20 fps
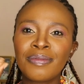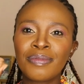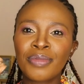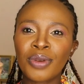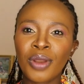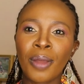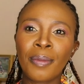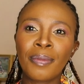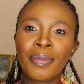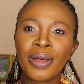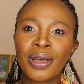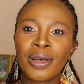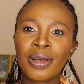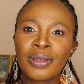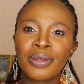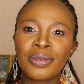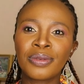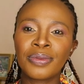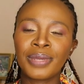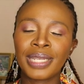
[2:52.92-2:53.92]

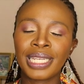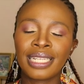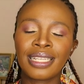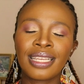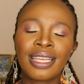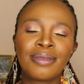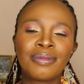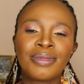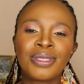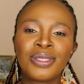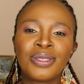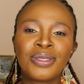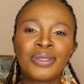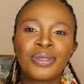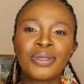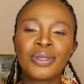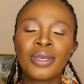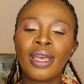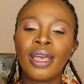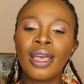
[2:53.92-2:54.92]
proper when it comes
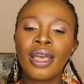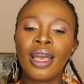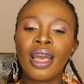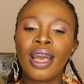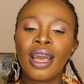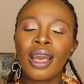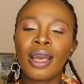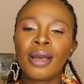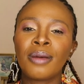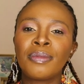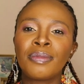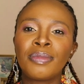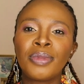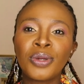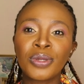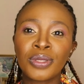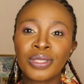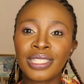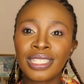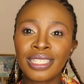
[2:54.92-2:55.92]
to
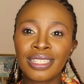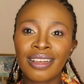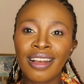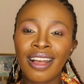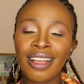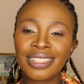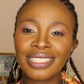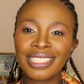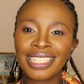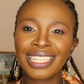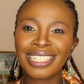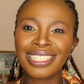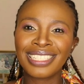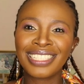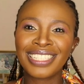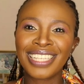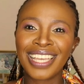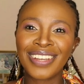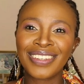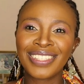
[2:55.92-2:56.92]
posting
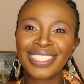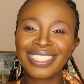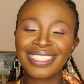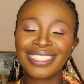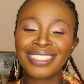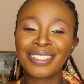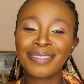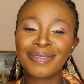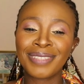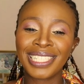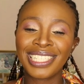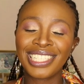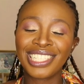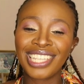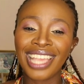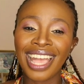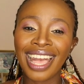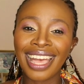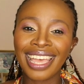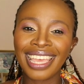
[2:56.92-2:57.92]
content. I was still a bit
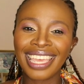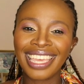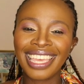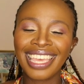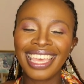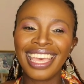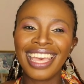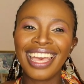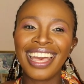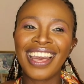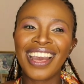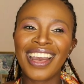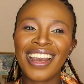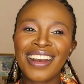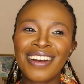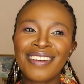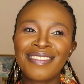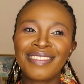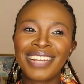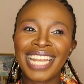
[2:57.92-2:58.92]
shy.
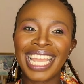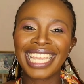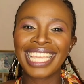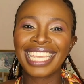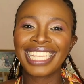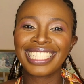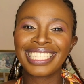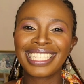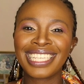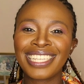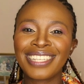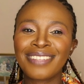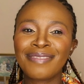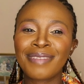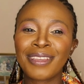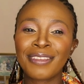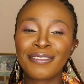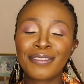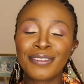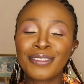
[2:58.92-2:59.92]
Like I said,
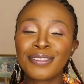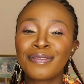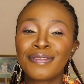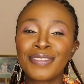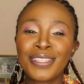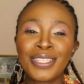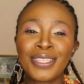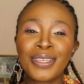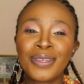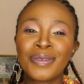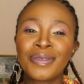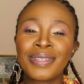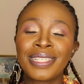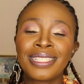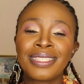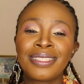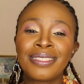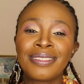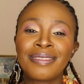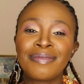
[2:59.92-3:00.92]
my first video
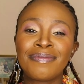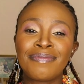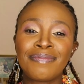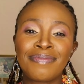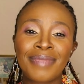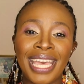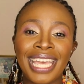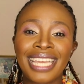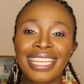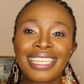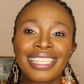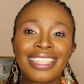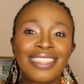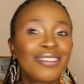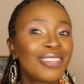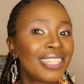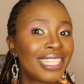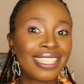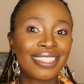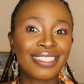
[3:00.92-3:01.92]
was back
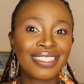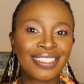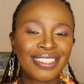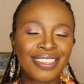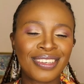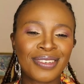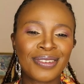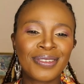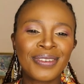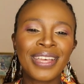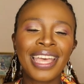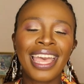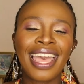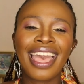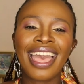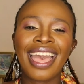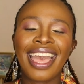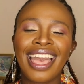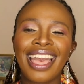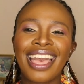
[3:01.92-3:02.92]
3 years ago,
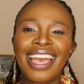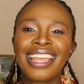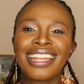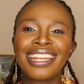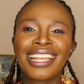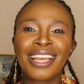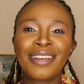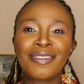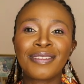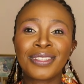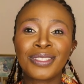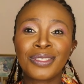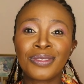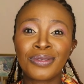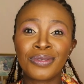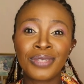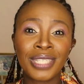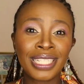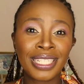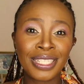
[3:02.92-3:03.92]
and I
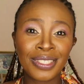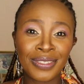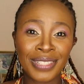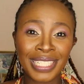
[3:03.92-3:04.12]
was really,